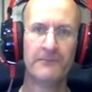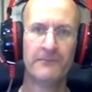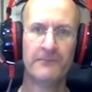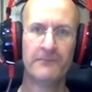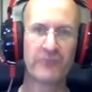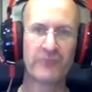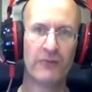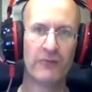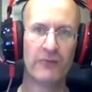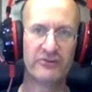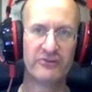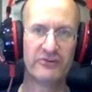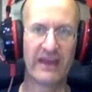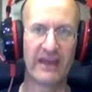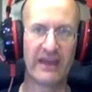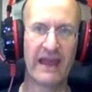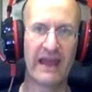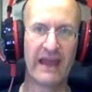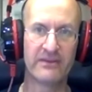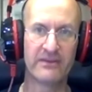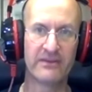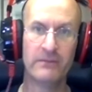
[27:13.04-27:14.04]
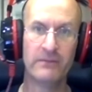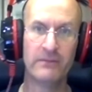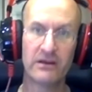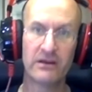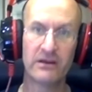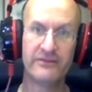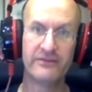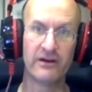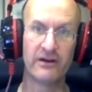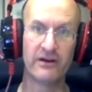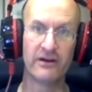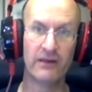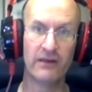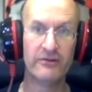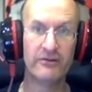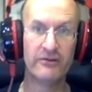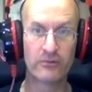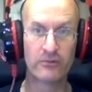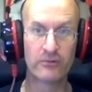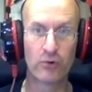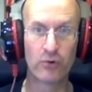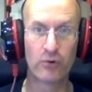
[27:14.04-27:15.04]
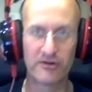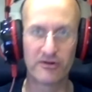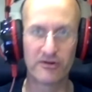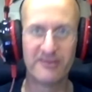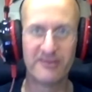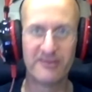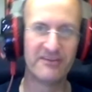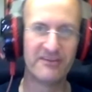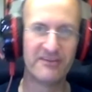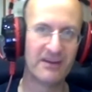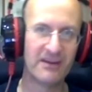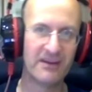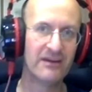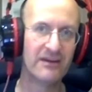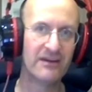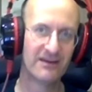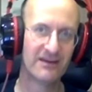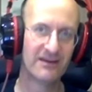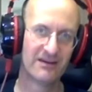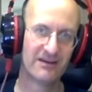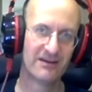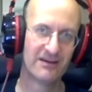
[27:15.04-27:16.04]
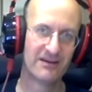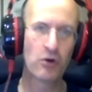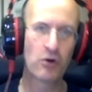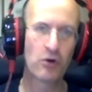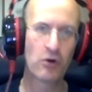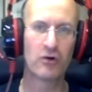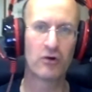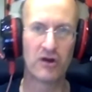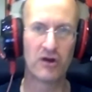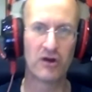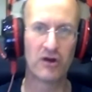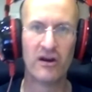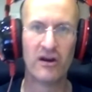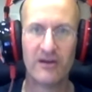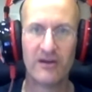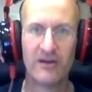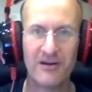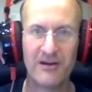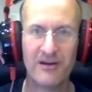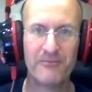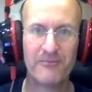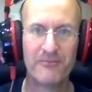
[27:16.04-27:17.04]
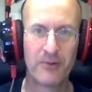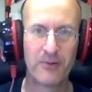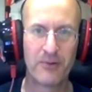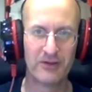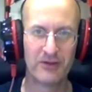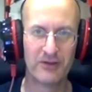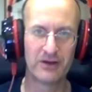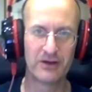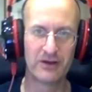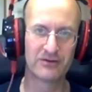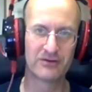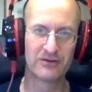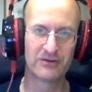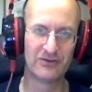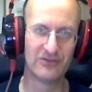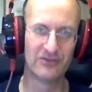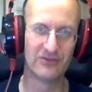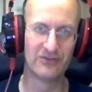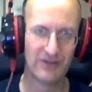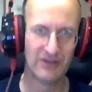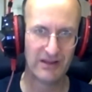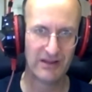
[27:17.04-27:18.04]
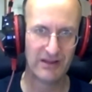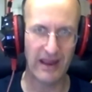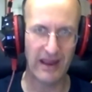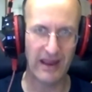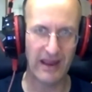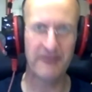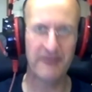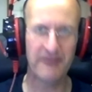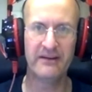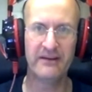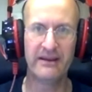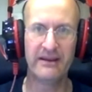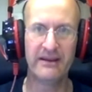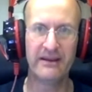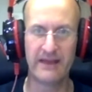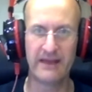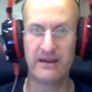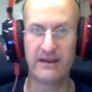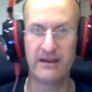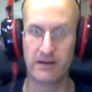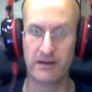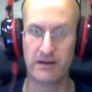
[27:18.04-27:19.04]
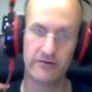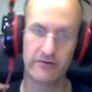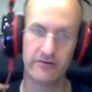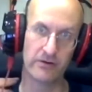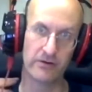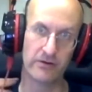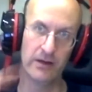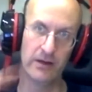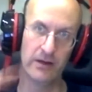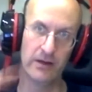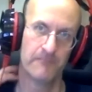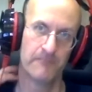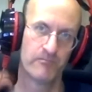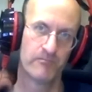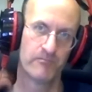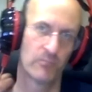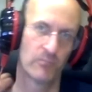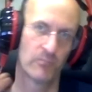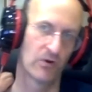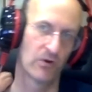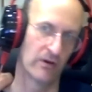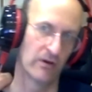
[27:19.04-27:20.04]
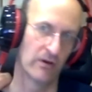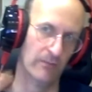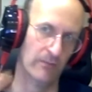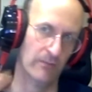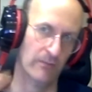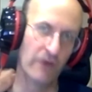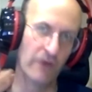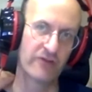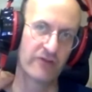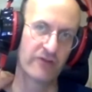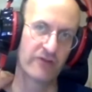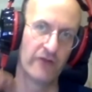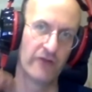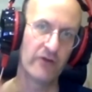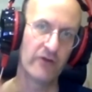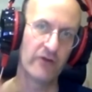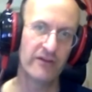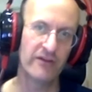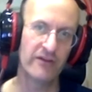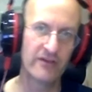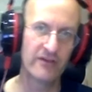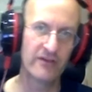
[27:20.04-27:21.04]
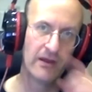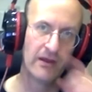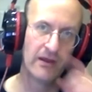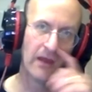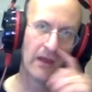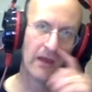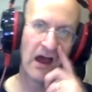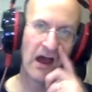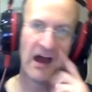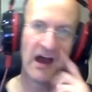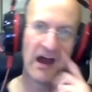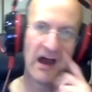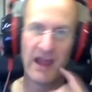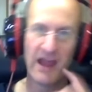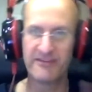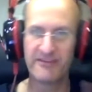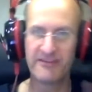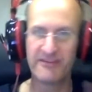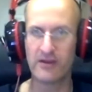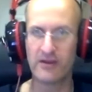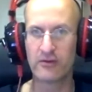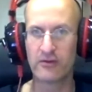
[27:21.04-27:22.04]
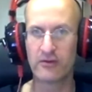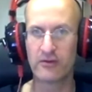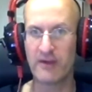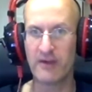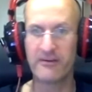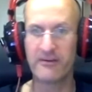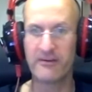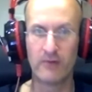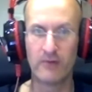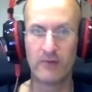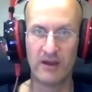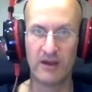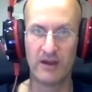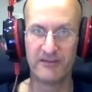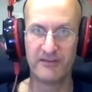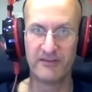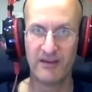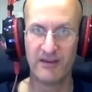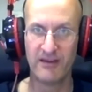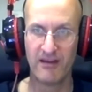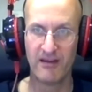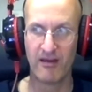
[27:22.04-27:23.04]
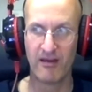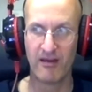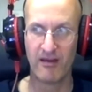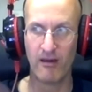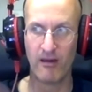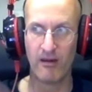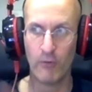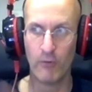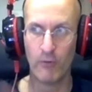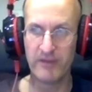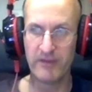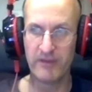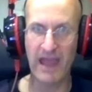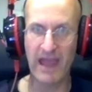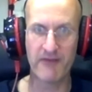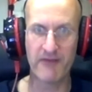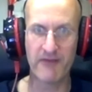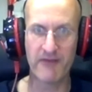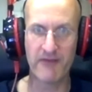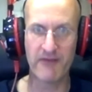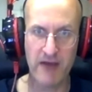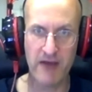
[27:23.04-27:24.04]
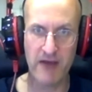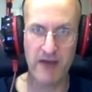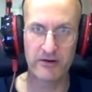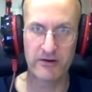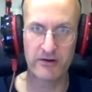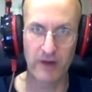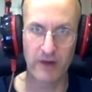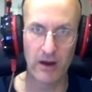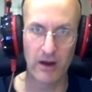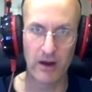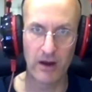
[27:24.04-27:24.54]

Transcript: in which they have the military, which of course is the core political entity in any country, or in most countries. And so the question was, would they have an honor guard?